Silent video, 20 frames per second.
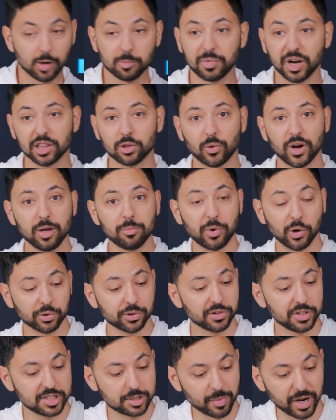By the way, both
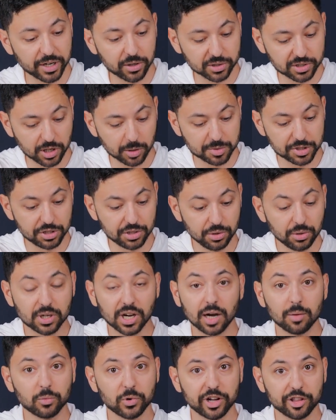of these microscopes do
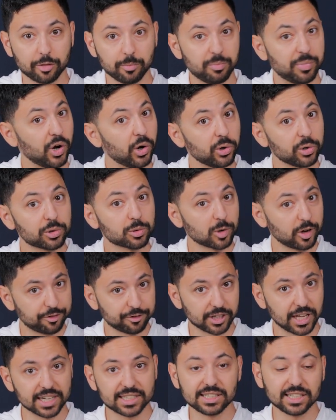come with both
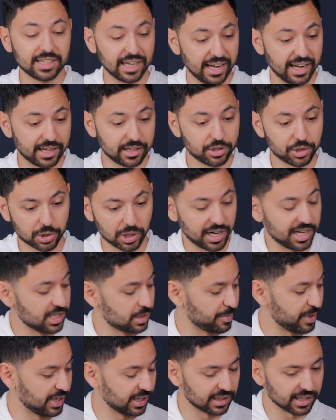reflected and
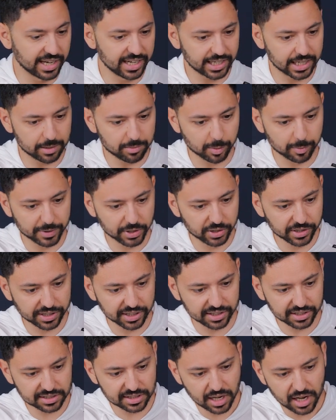transmitted light
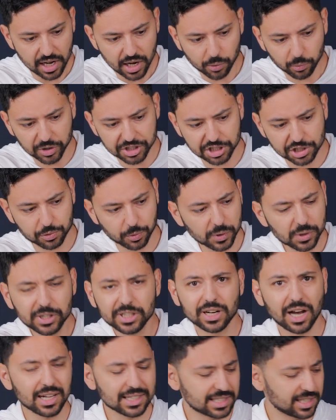capabilities, which is
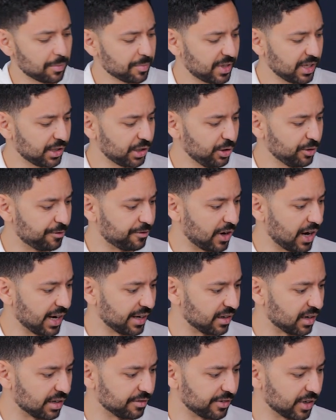really not something you
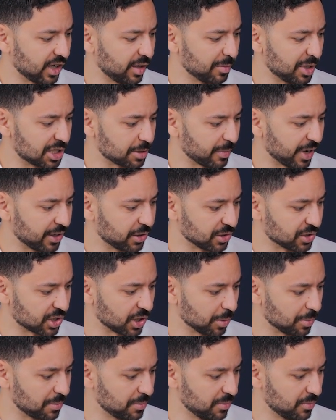find on very
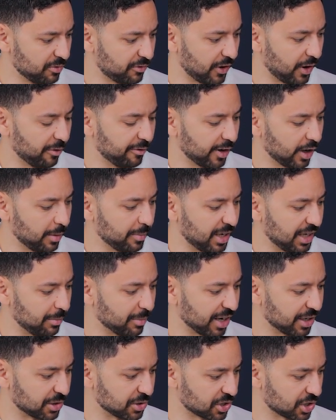many
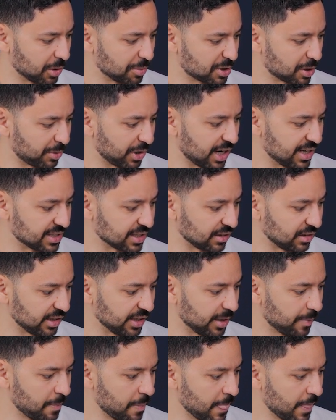microscopes,
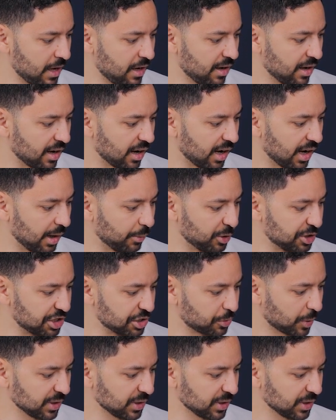surprisingly, which is